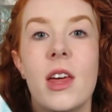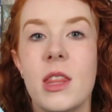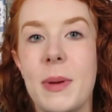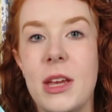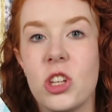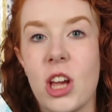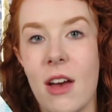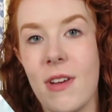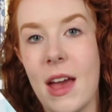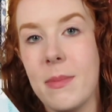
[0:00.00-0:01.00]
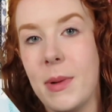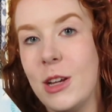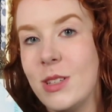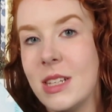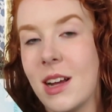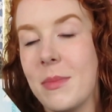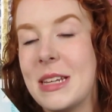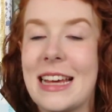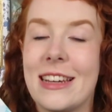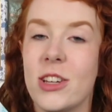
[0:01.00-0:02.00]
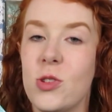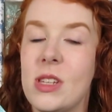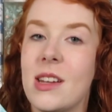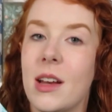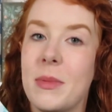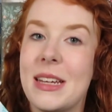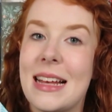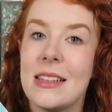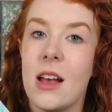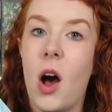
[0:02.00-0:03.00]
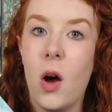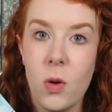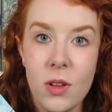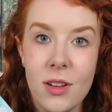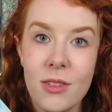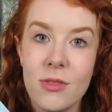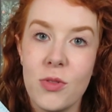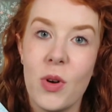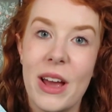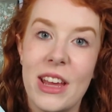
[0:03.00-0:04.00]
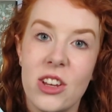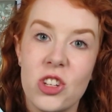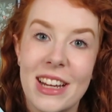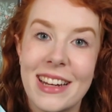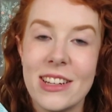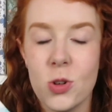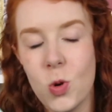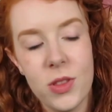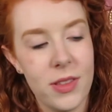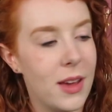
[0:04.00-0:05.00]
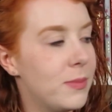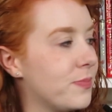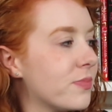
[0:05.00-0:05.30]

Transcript: The Beach Cafe by Lucy Diamond, and Lucy Diamond as a whole for a chick lit author.